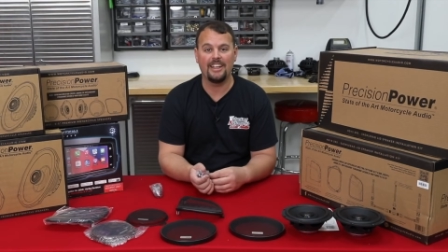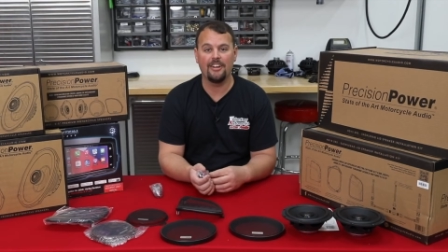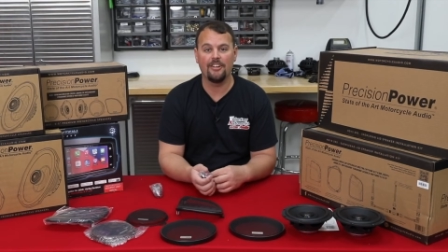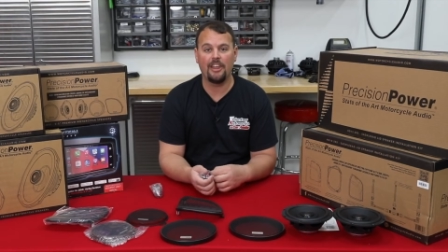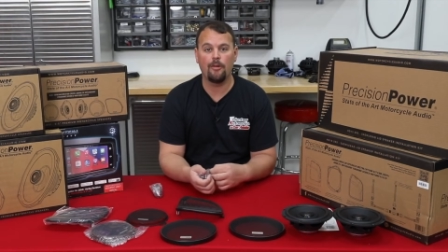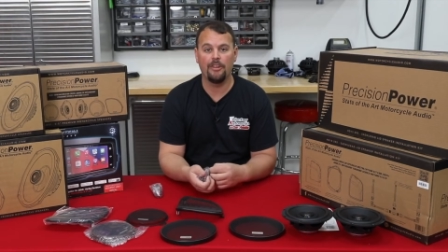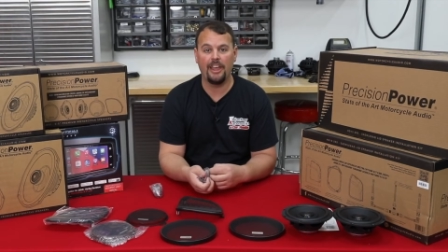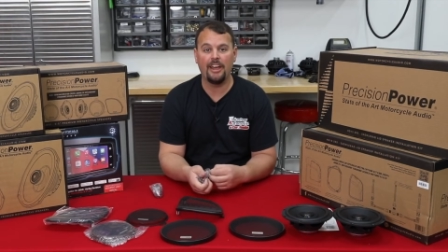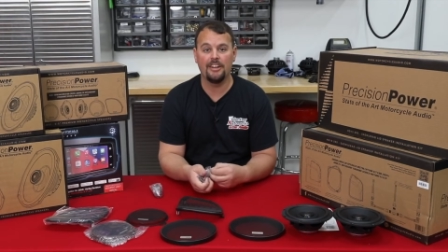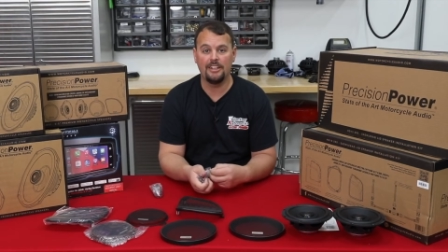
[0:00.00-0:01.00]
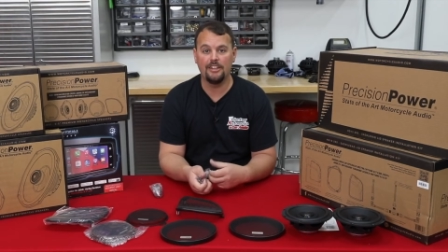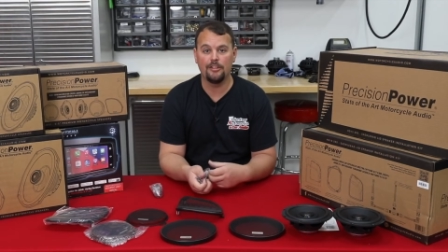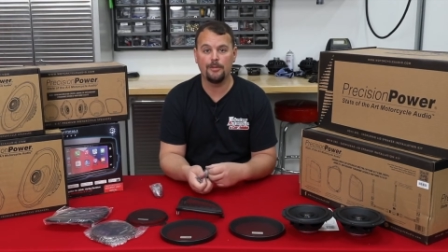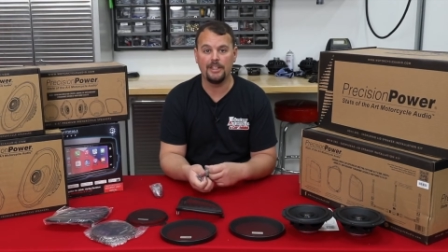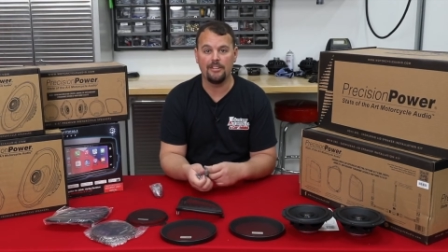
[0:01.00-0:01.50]
care of that without a
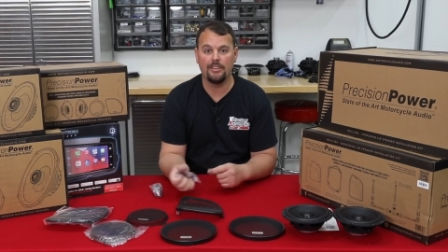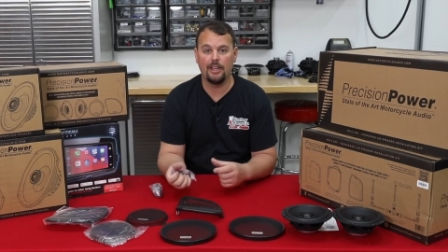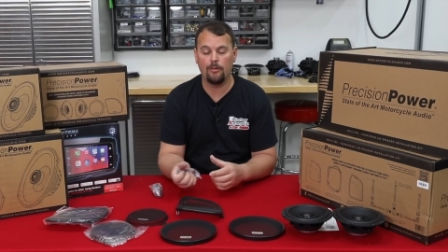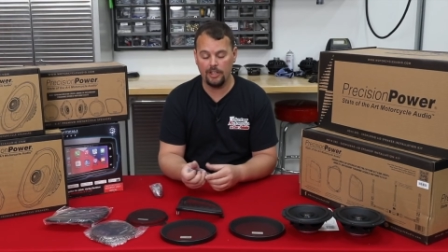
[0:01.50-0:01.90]
DSP. That